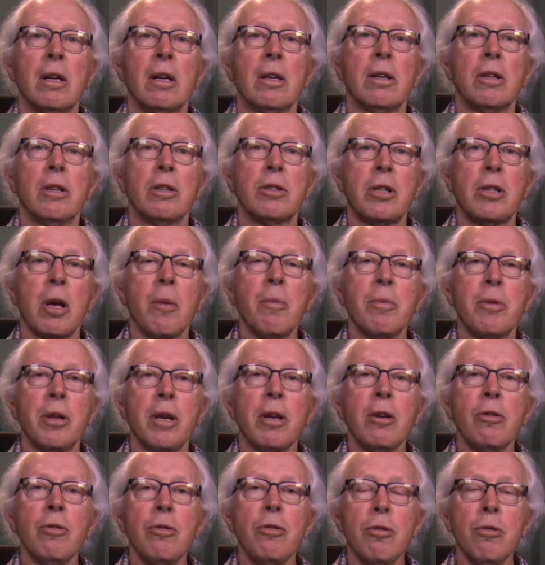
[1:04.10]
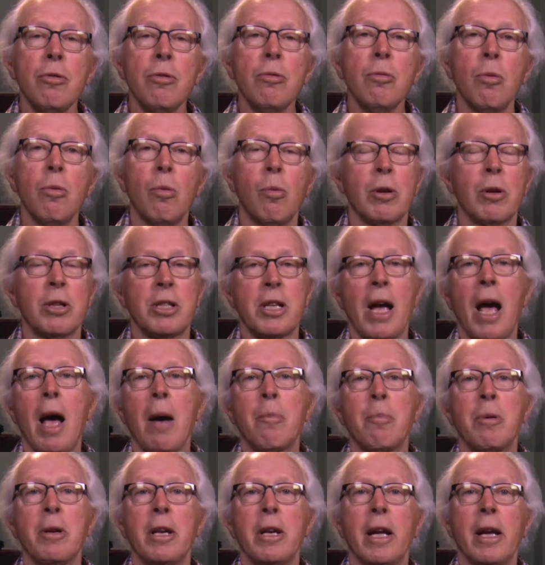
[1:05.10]
something new was
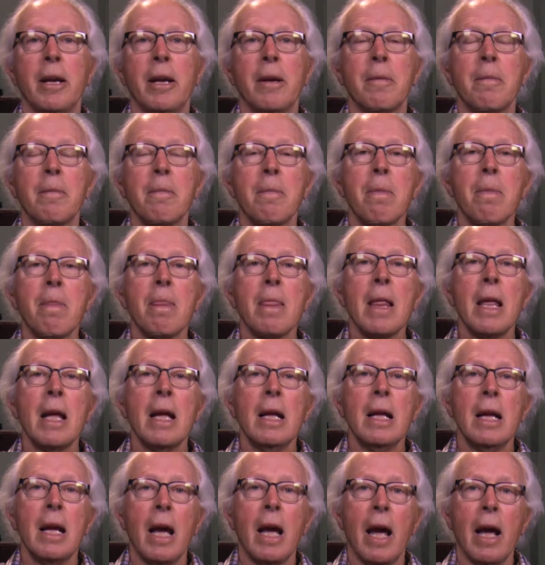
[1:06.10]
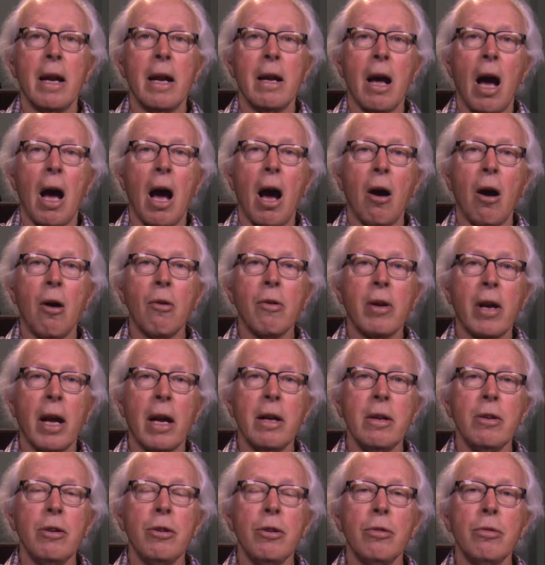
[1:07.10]
happening. And how
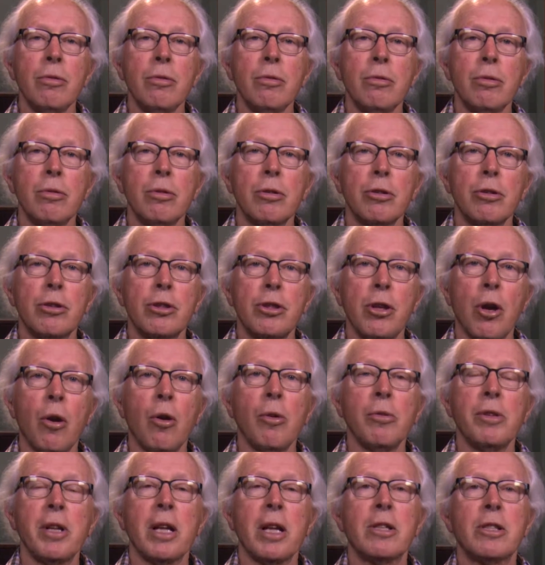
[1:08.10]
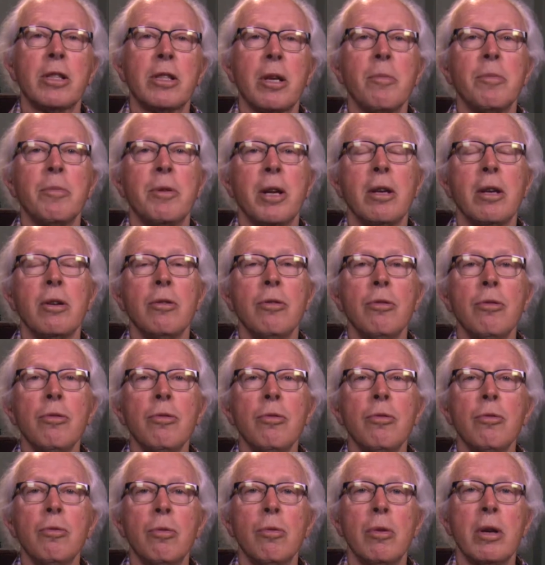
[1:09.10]
can you show that something
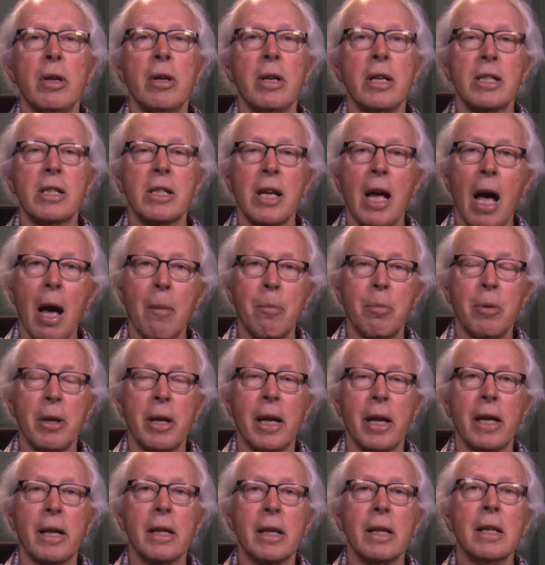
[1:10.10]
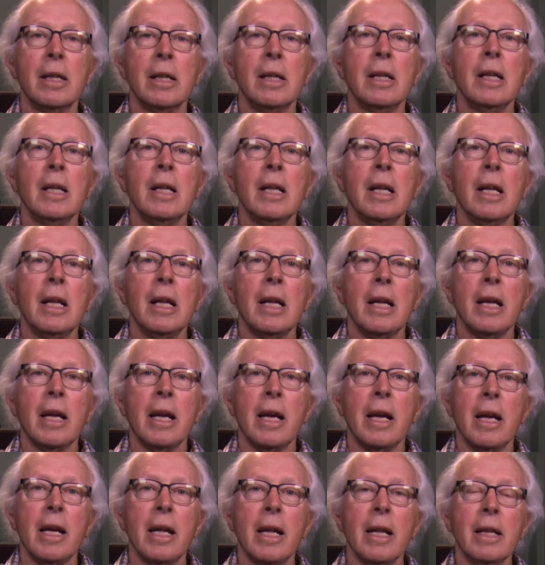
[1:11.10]
new is happening?
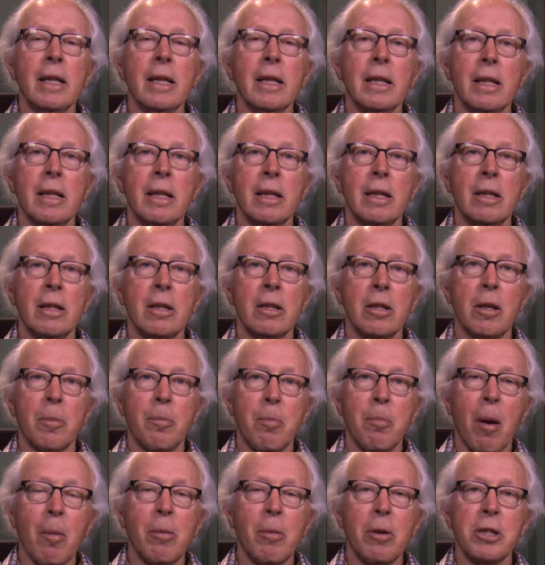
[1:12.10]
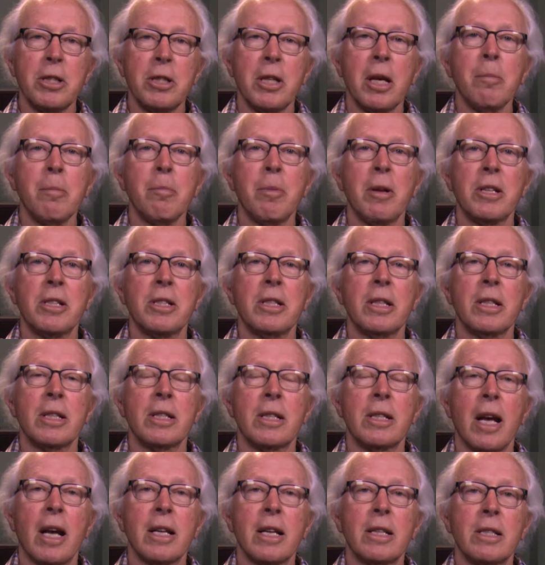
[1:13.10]
In the publishing
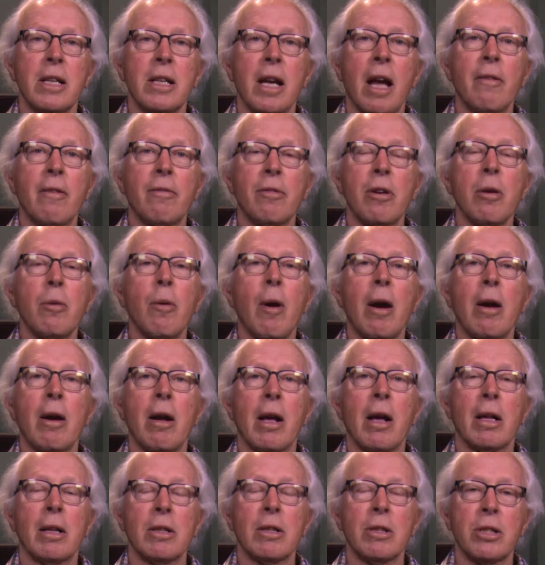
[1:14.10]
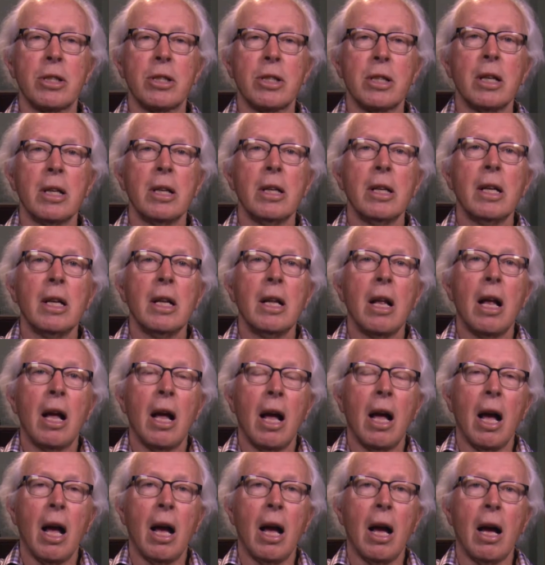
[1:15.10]
business, as everywhere else,
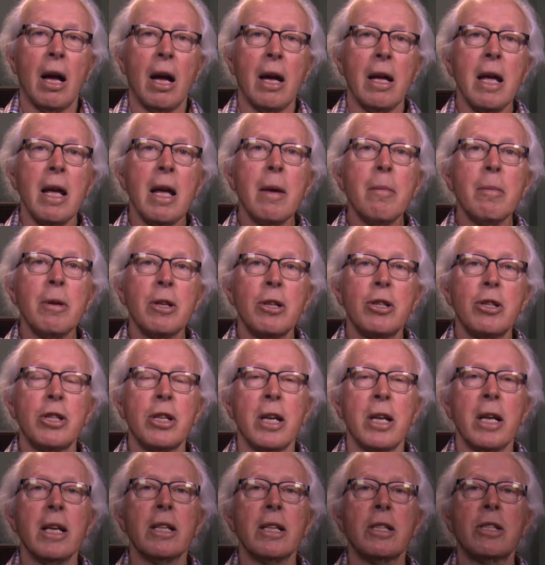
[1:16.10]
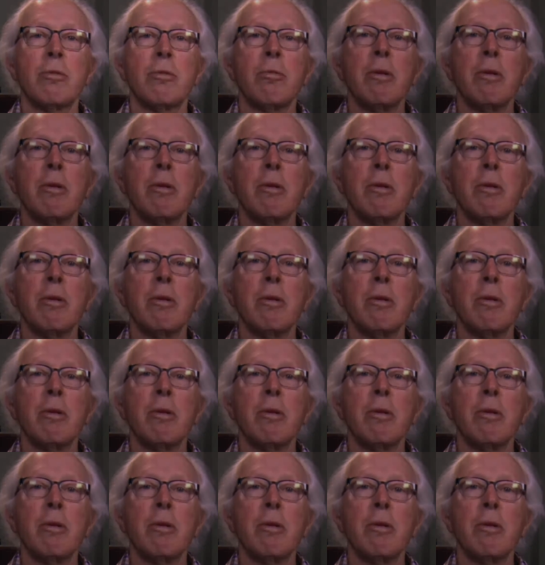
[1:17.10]
image is